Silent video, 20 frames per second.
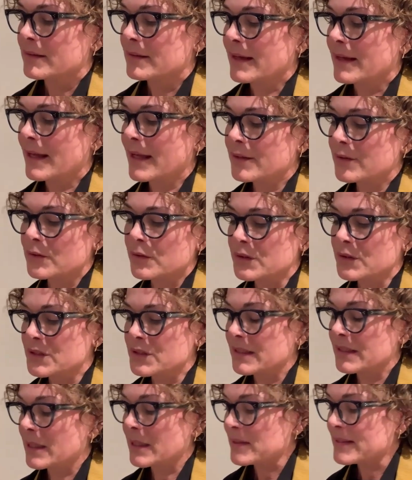And
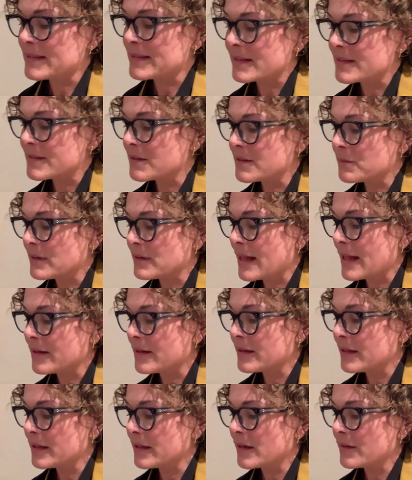Uchiyama says the
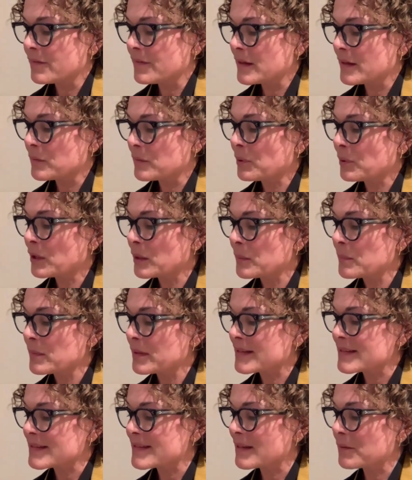reality of the
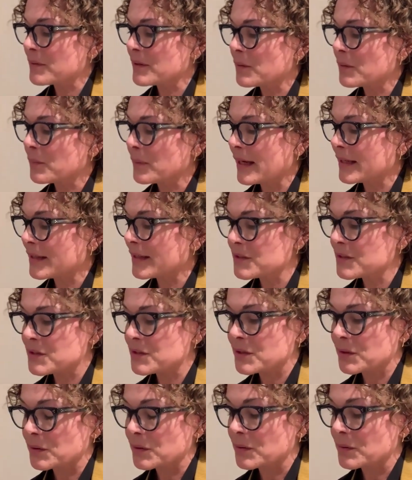impermanence that we awaken
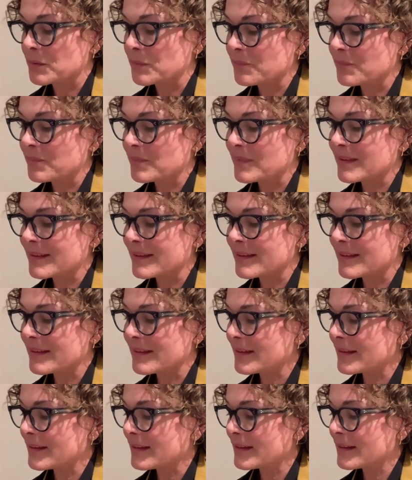to
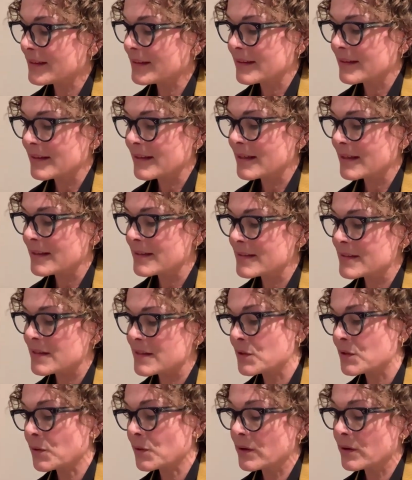is
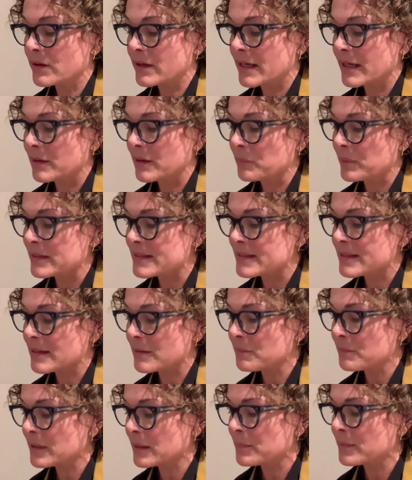Satori, but
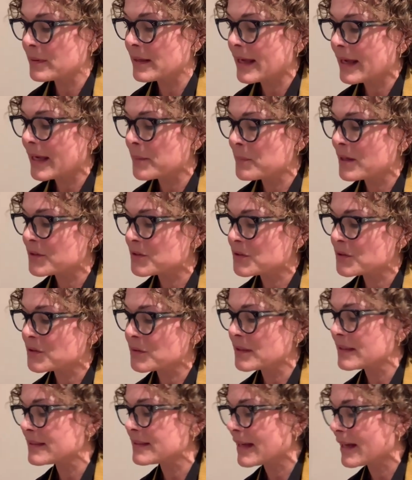some people aim at
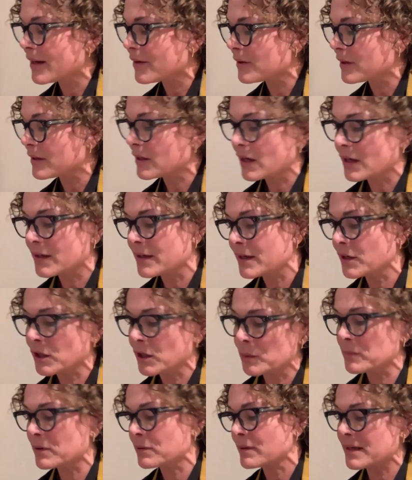shooting down and carting
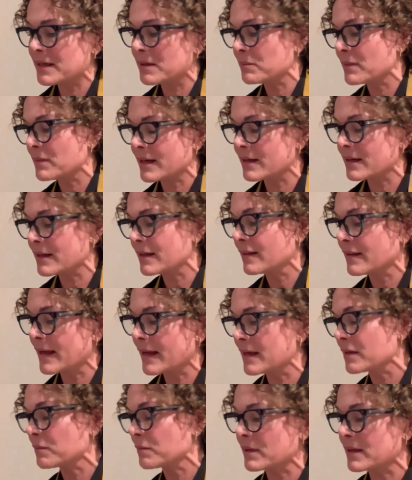home a ready-made
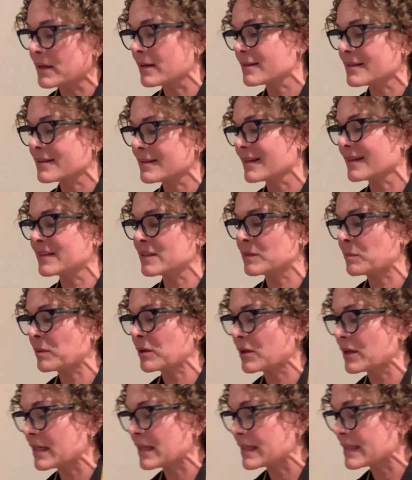enlightenment
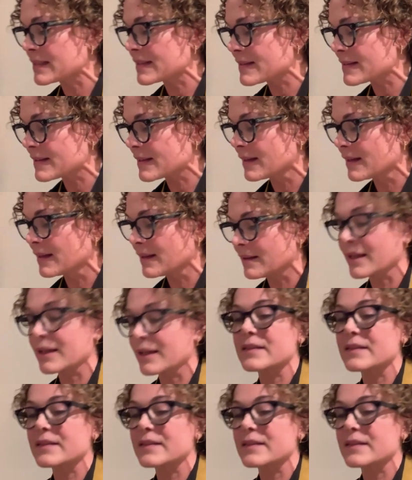experience, like